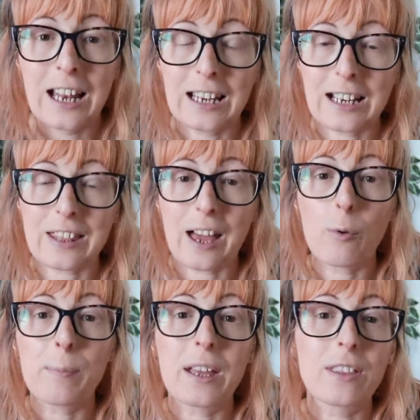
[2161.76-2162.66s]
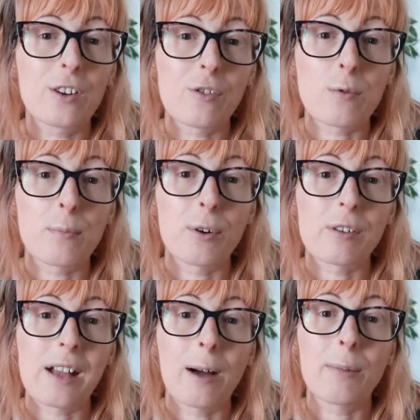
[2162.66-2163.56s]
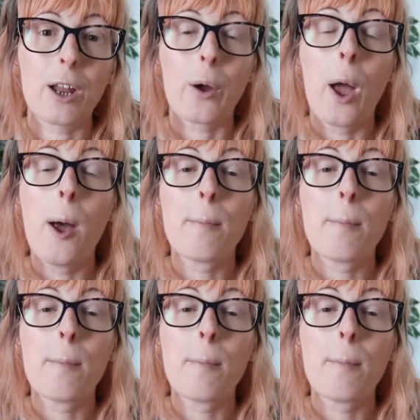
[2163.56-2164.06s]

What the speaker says: Link to that will be in the description box down below.